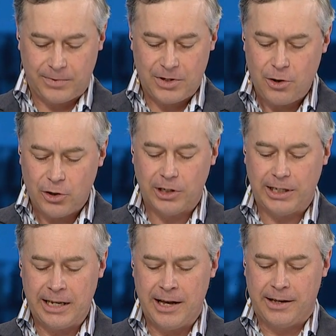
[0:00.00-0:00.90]

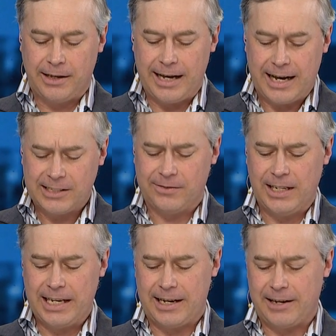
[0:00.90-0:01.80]
usually
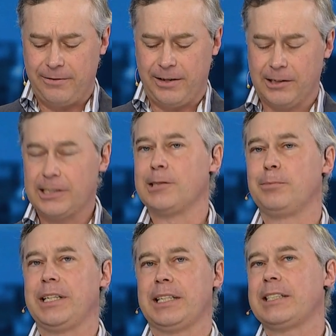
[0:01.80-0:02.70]
Axevalla, I feel, is a
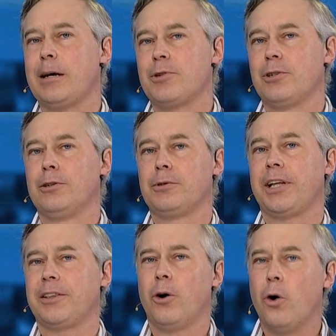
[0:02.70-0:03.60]
bit exceptional
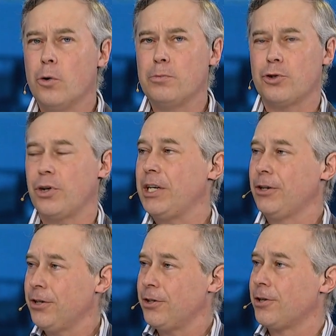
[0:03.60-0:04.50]
that the home
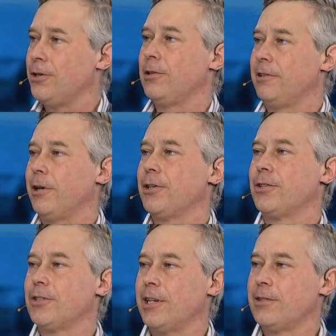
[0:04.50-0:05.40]
trainers are usually very
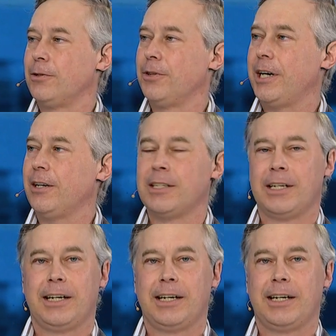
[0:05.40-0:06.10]
successful there.